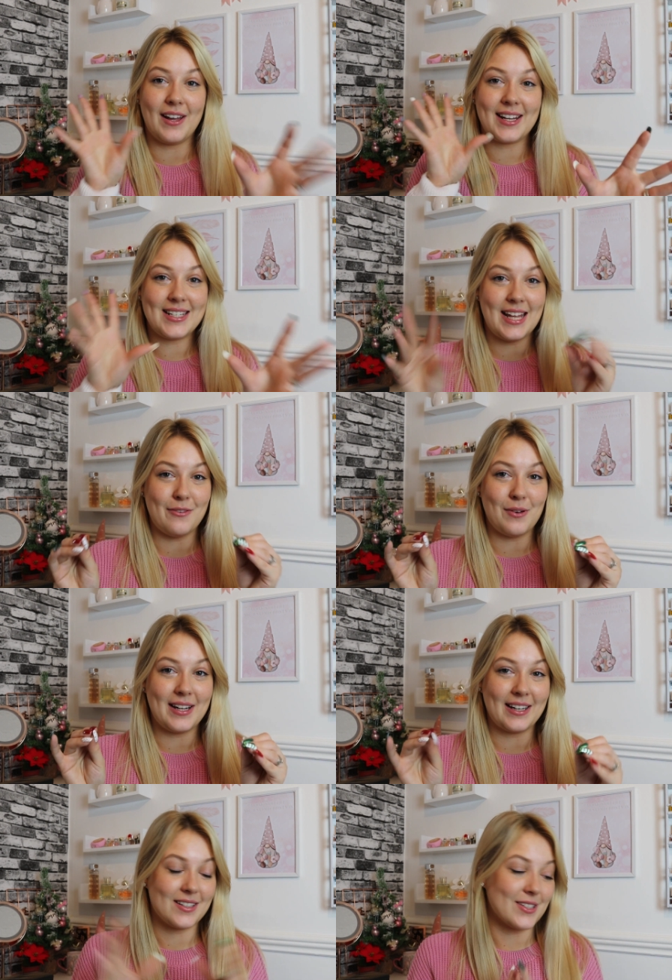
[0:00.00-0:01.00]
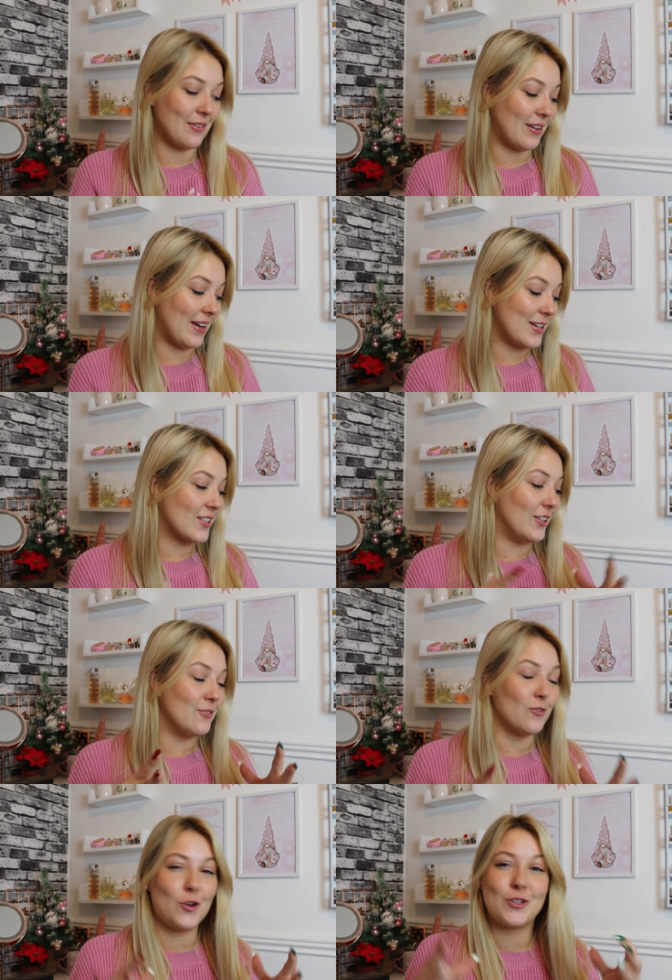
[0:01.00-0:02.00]
like teeth whitening and stuff like that. So
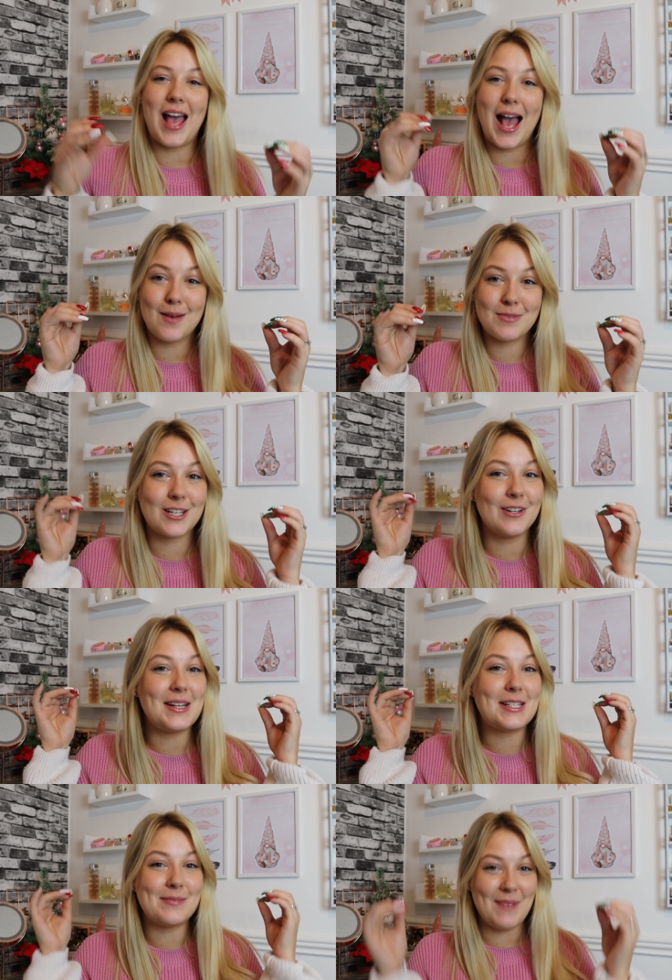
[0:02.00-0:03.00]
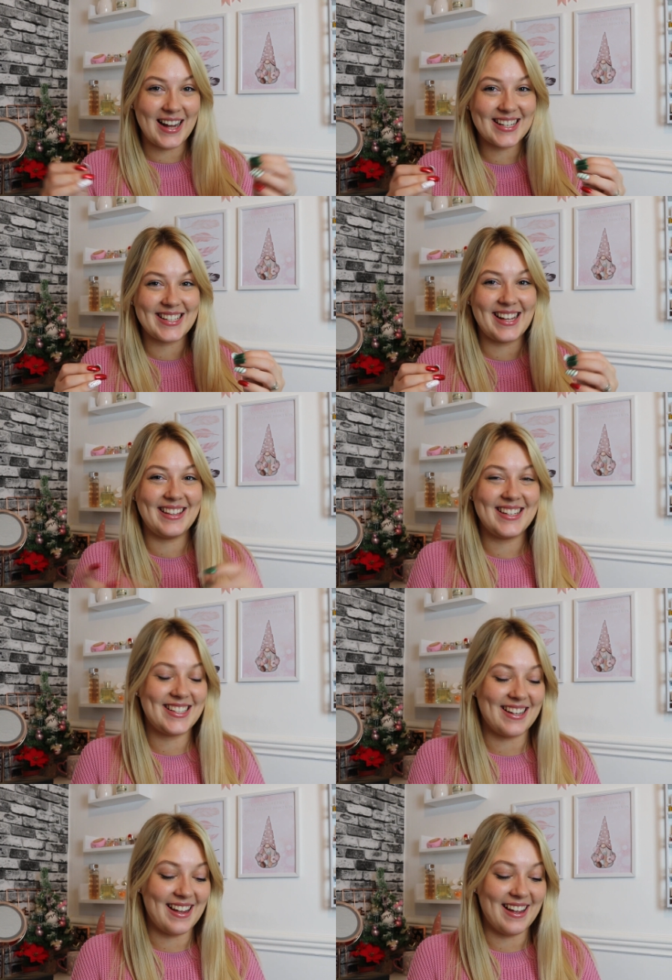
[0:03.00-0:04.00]
Ron absolutely smashed it
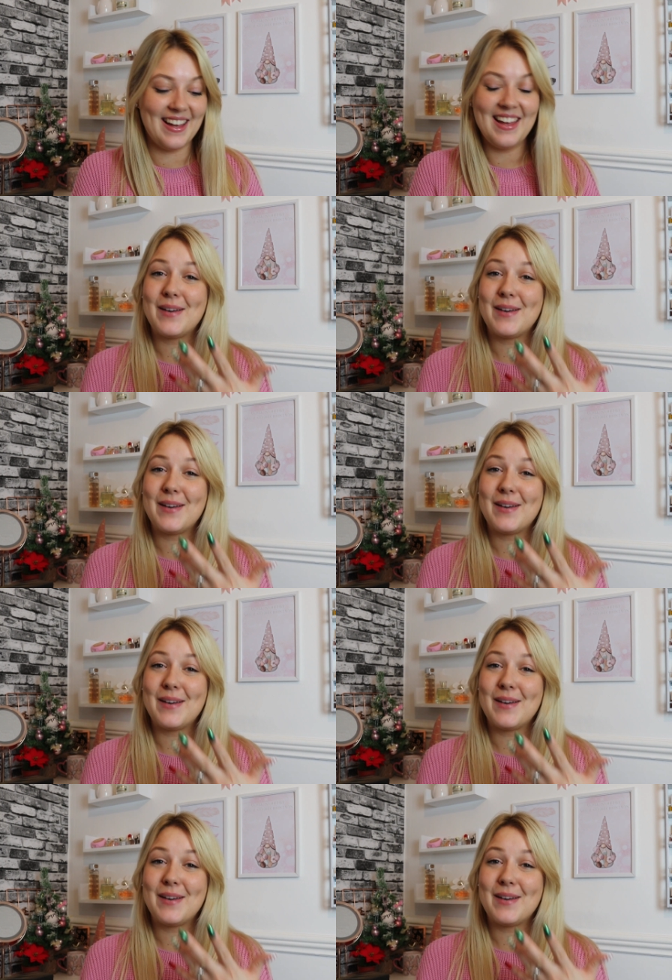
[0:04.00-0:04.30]
this year.